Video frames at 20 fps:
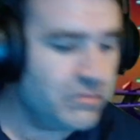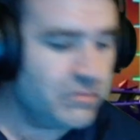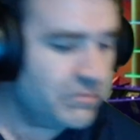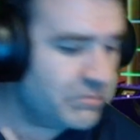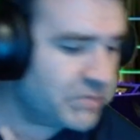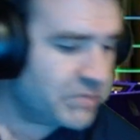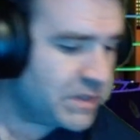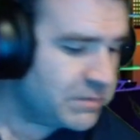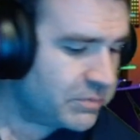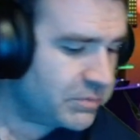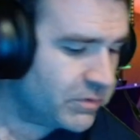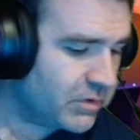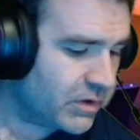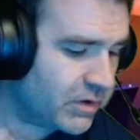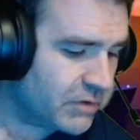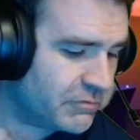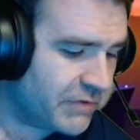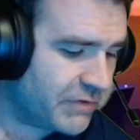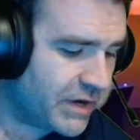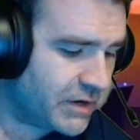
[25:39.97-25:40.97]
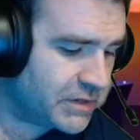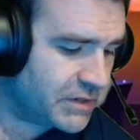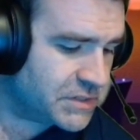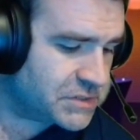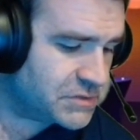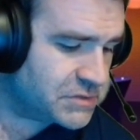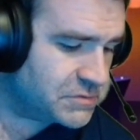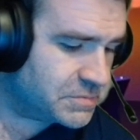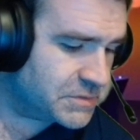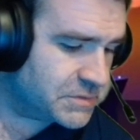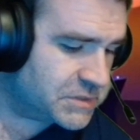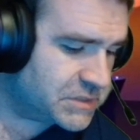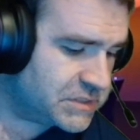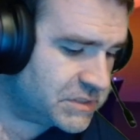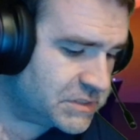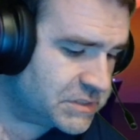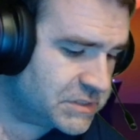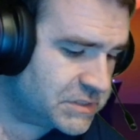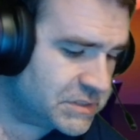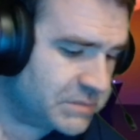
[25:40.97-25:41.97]
People are very
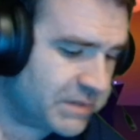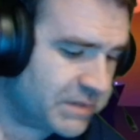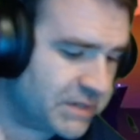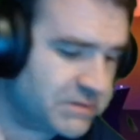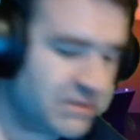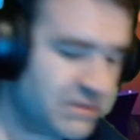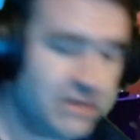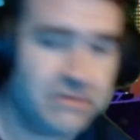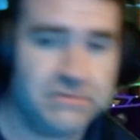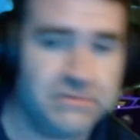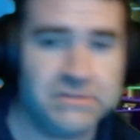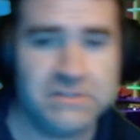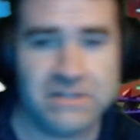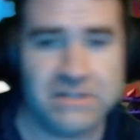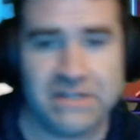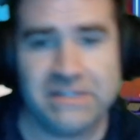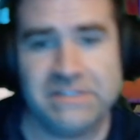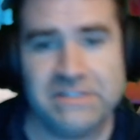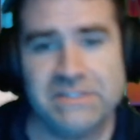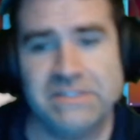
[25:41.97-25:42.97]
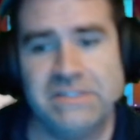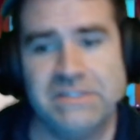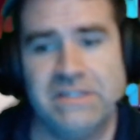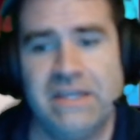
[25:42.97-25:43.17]
superstitious about their dice,